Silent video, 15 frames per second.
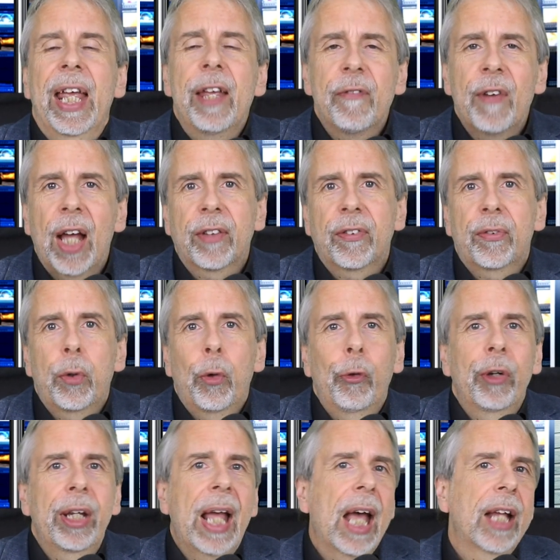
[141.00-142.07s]
If that
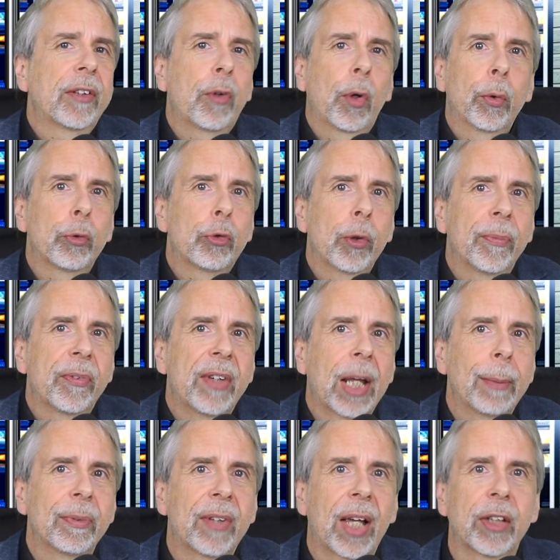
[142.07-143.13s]
story had Donald Trump's
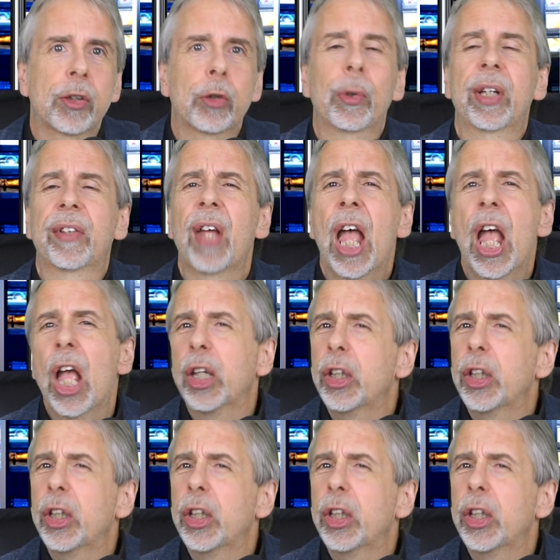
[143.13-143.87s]
name attached to it,